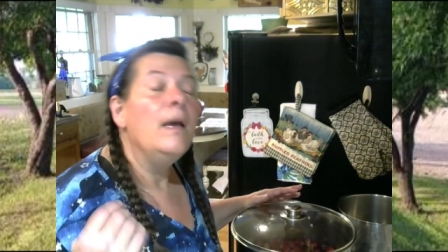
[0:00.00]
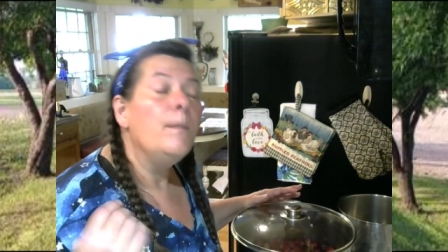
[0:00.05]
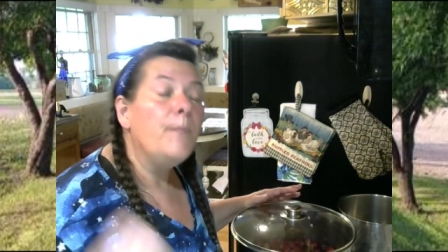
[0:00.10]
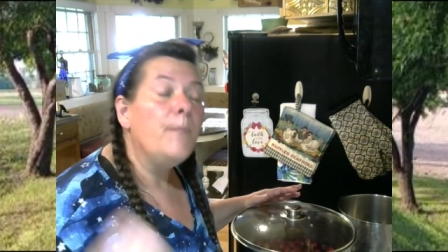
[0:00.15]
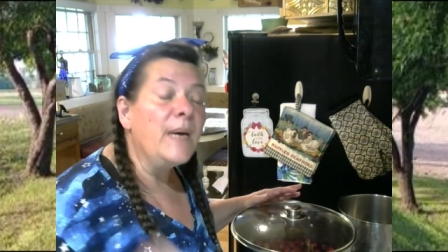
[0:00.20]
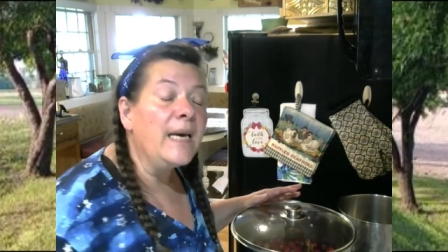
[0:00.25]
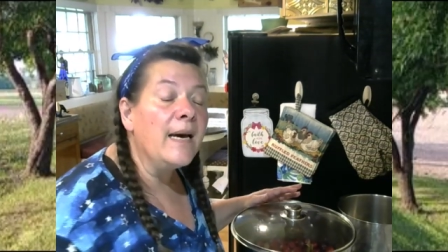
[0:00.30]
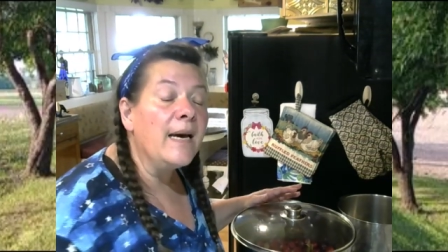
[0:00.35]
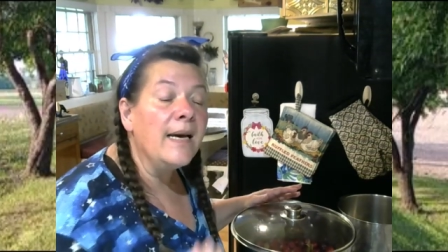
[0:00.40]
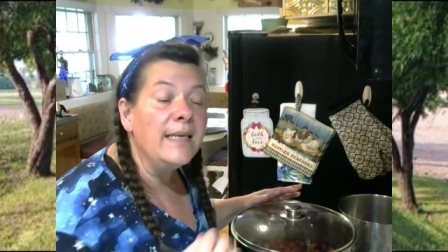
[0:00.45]

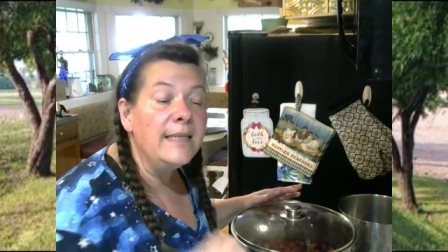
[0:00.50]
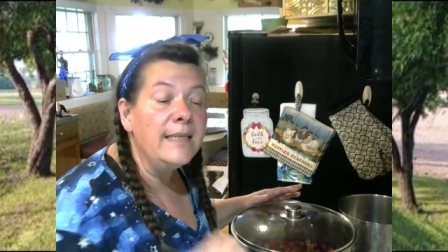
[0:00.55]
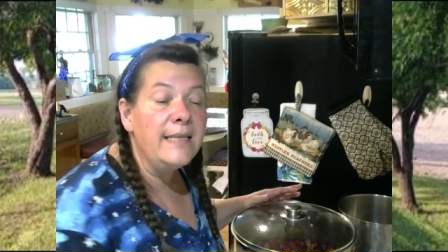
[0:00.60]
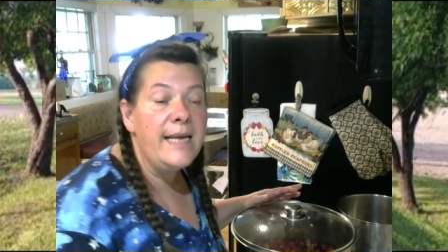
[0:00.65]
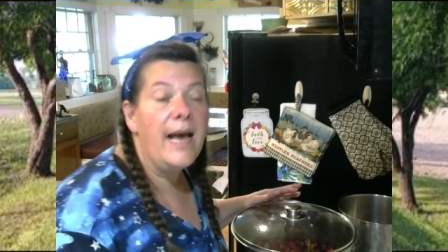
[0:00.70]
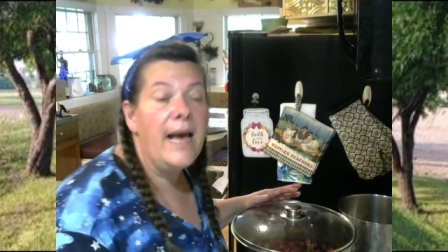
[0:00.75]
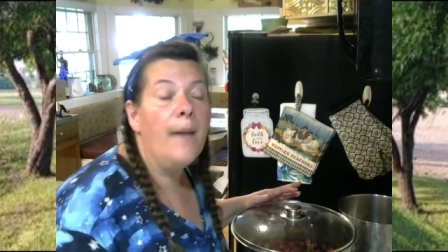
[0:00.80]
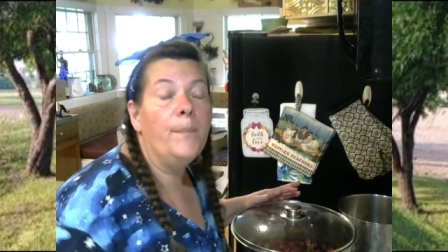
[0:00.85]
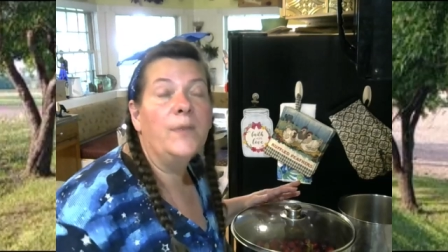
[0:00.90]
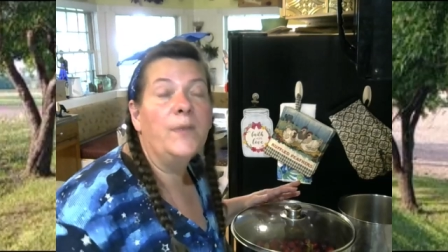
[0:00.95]
Because
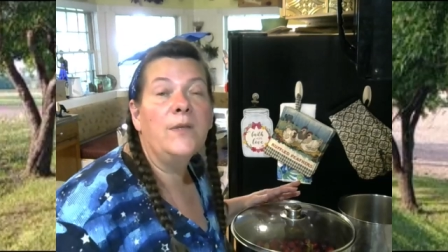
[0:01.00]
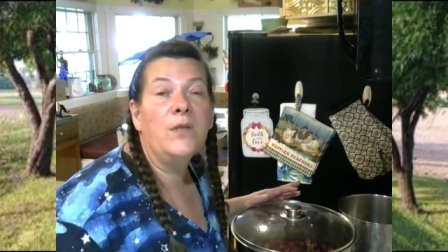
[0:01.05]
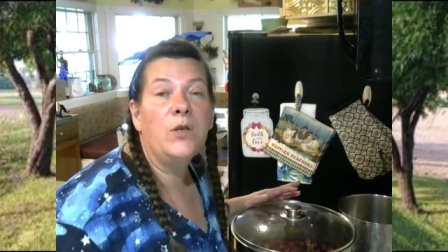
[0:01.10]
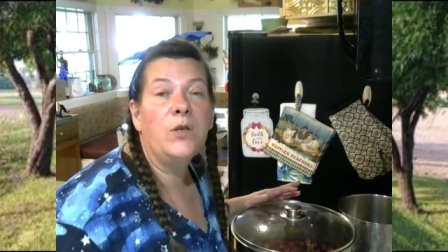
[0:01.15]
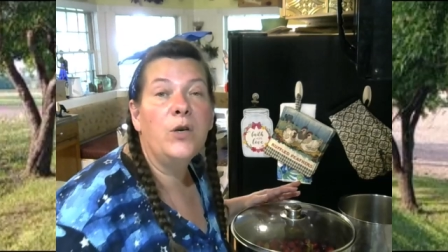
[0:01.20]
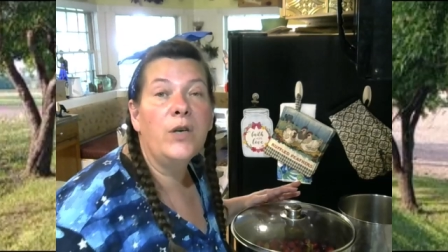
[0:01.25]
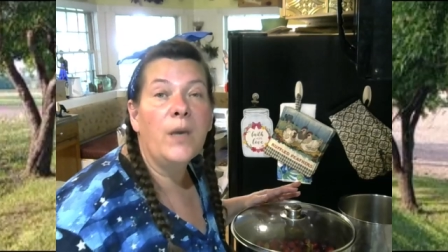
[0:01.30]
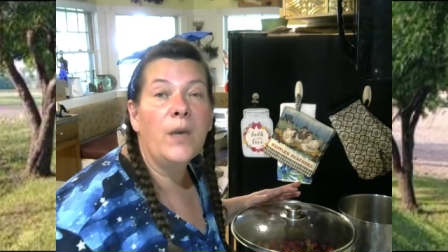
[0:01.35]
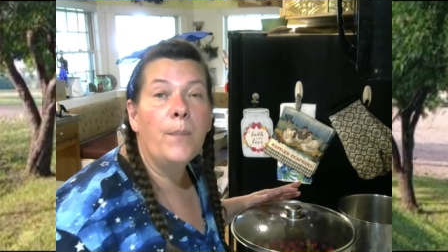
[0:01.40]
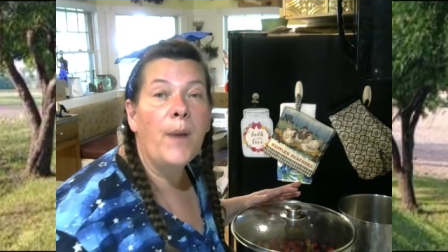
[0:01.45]
the apples
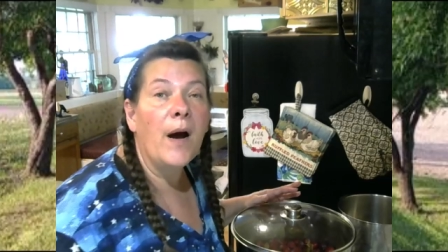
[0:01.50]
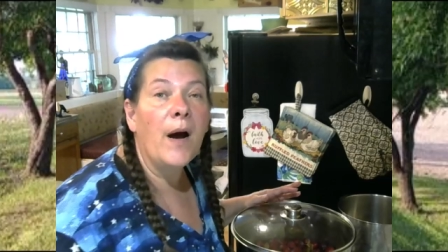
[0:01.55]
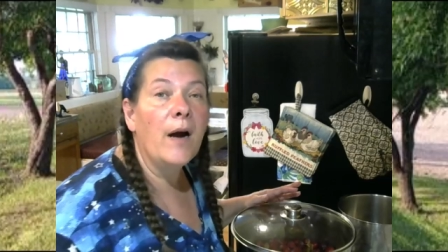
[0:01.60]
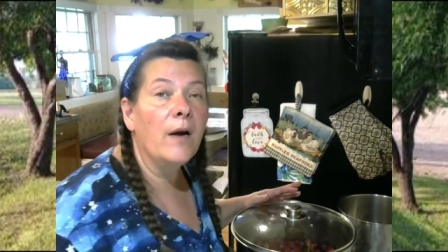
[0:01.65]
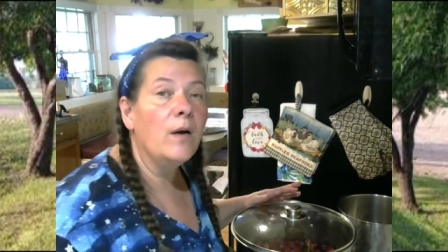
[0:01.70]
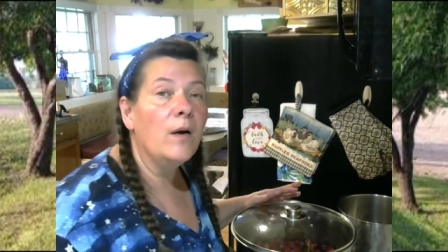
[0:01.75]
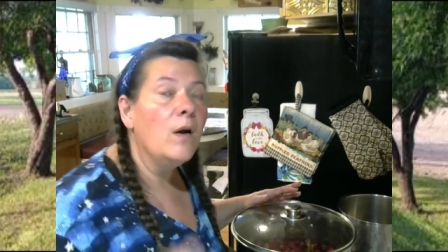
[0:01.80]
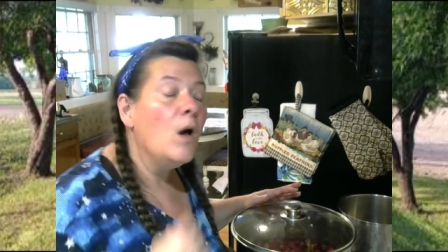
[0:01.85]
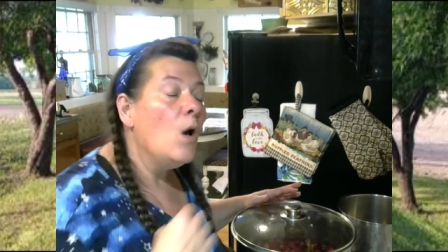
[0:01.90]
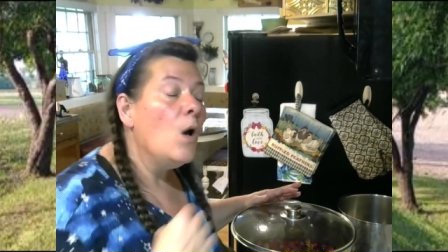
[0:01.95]
cook
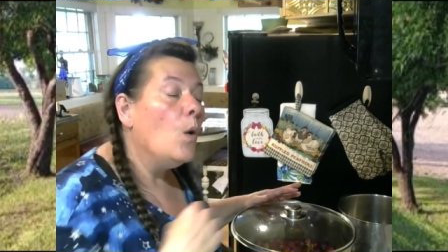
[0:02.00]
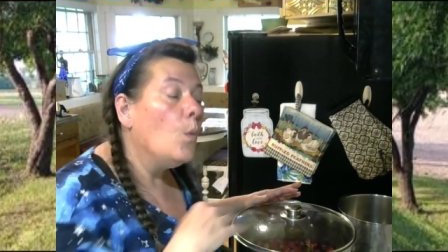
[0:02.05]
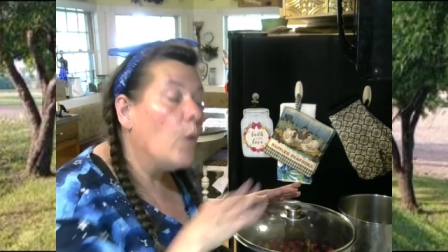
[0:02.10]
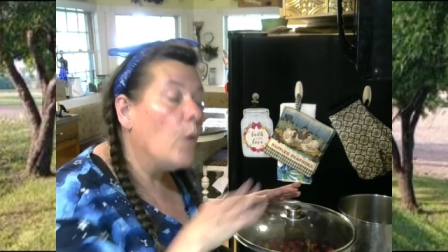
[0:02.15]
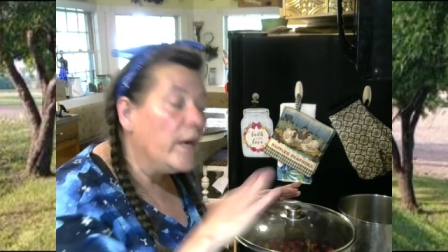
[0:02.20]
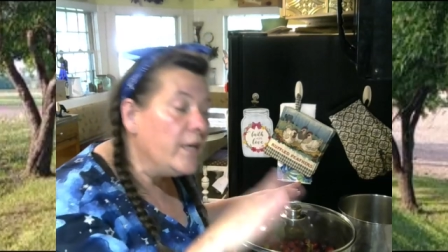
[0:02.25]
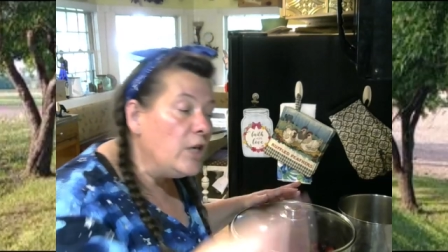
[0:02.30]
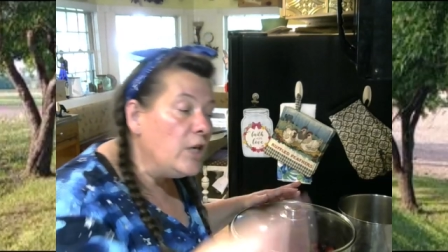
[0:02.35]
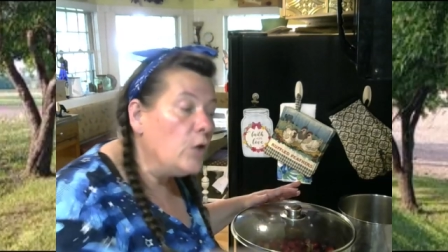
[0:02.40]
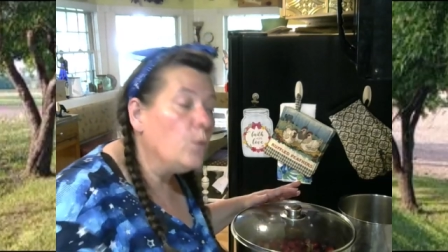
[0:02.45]
apart,
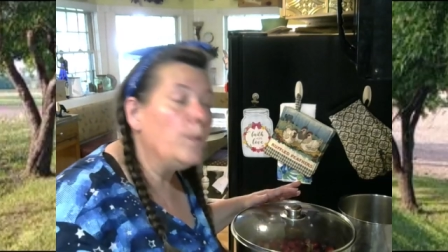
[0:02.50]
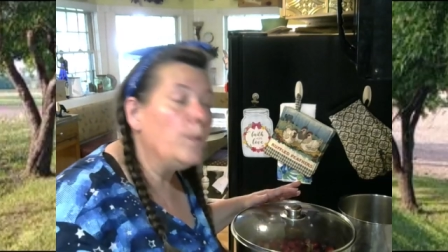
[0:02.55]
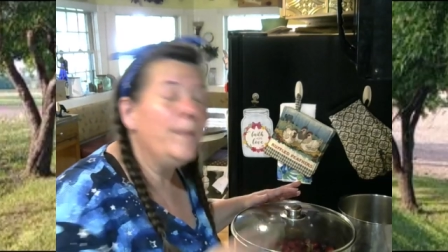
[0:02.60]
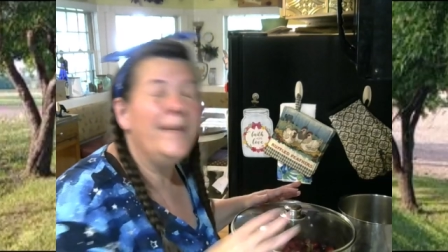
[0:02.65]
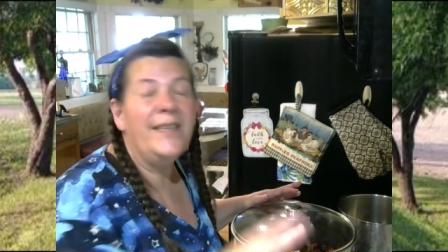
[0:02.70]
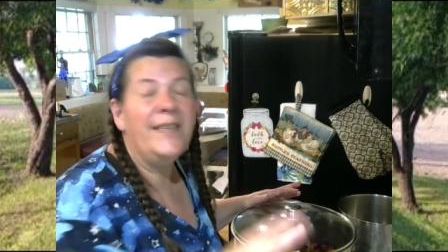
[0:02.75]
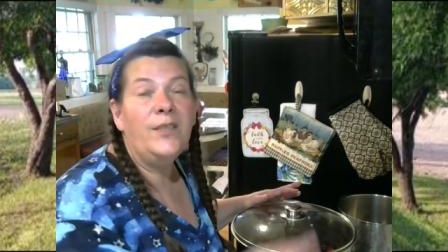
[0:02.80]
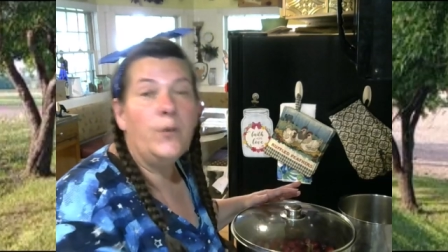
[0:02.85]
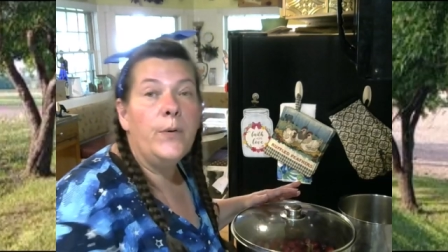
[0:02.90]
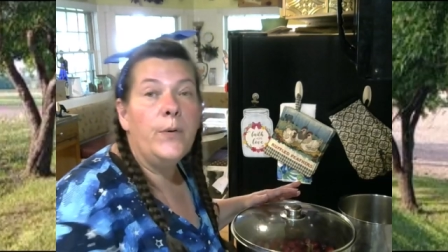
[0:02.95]
what you will
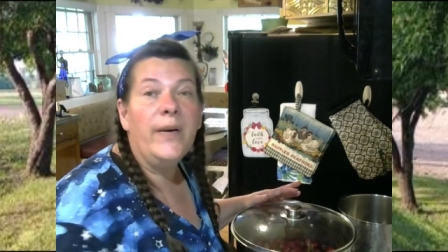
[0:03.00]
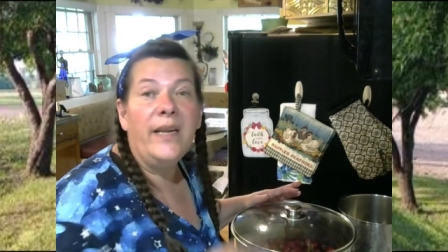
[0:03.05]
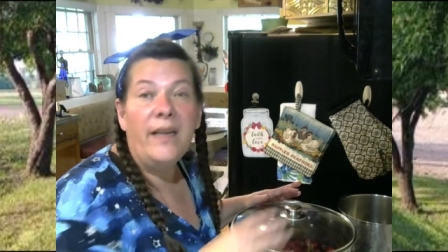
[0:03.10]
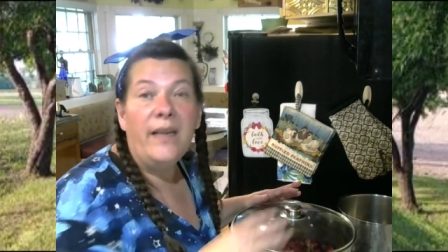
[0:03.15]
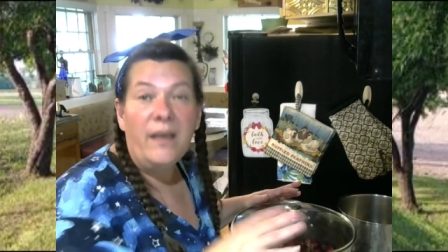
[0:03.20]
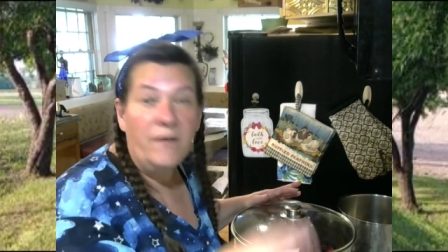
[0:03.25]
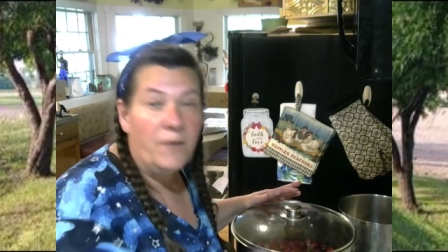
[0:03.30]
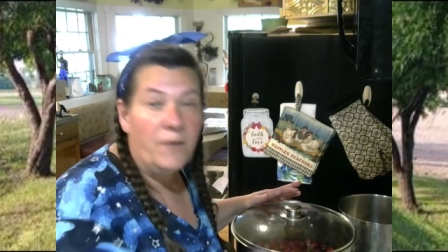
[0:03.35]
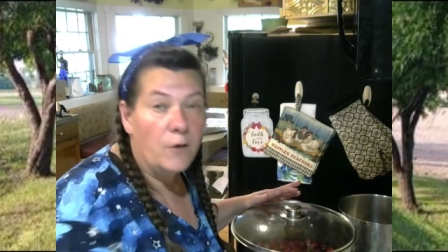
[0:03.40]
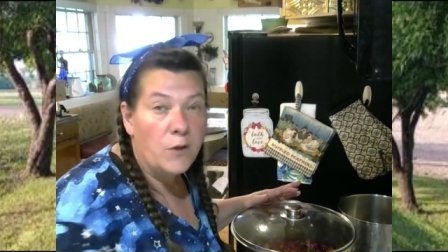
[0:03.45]
be doing
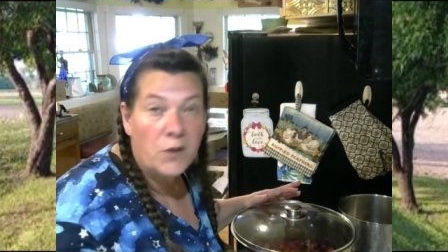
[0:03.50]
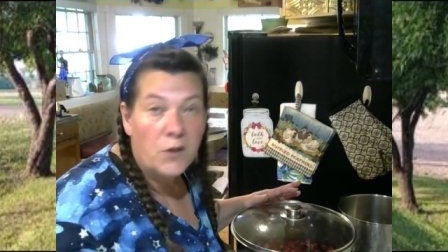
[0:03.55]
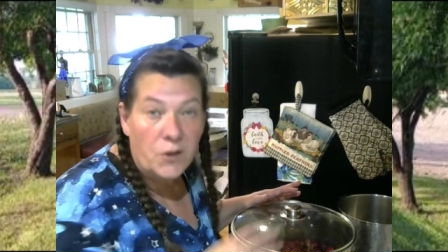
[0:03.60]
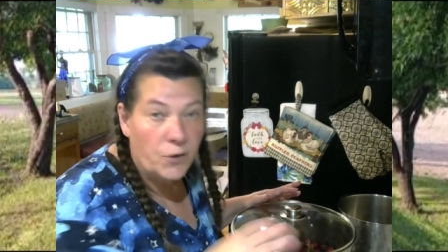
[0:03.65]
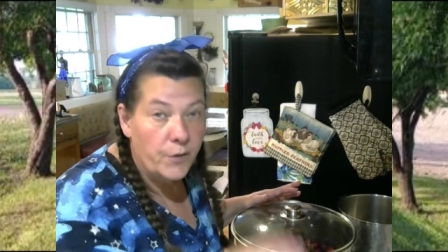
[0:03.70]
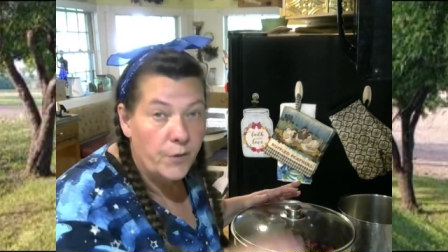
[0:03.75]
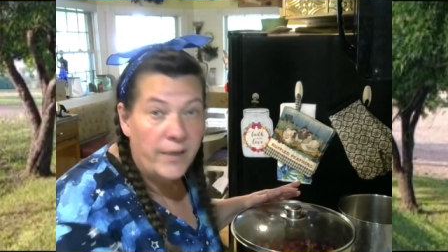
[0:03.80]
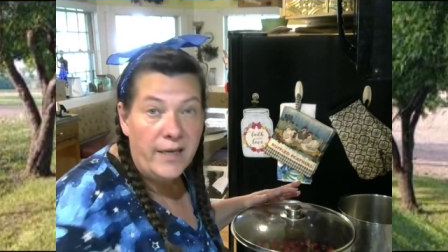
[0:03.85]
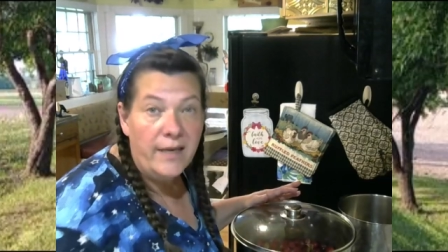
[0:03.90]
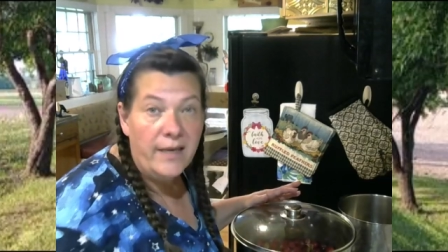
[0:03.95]
if you're
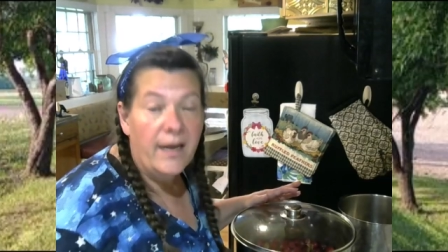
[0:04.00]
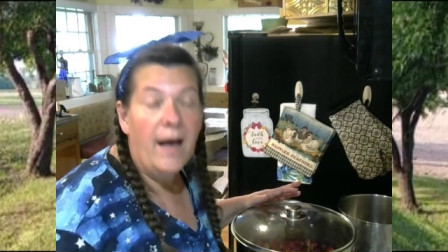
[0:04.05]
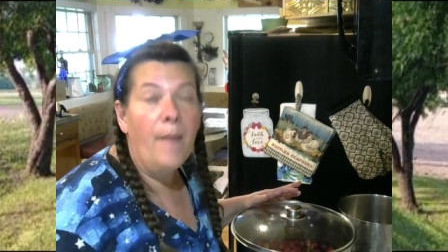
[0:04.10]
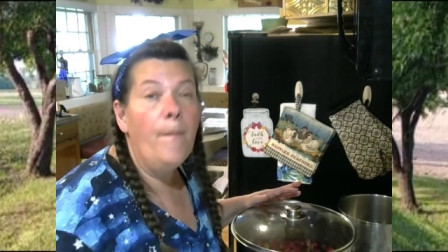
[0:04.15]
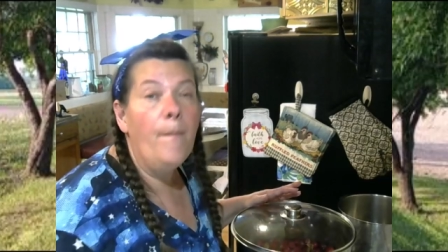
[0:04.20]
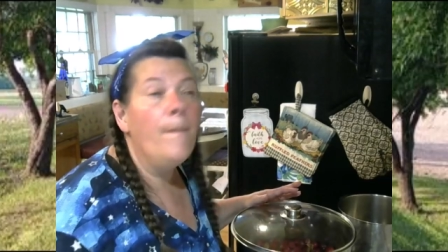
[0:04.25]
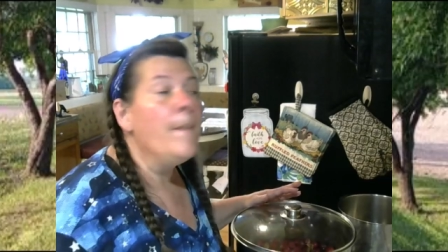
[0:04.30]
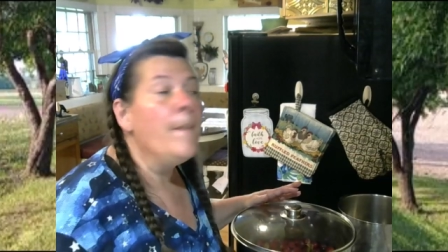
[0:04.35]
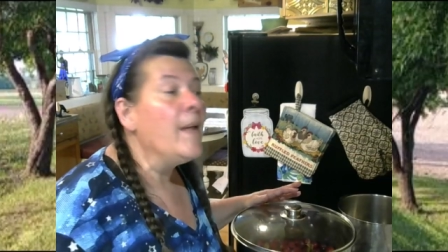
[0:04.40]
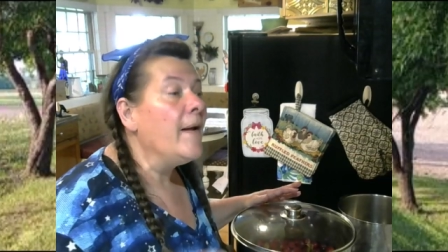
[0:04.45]
stirring it up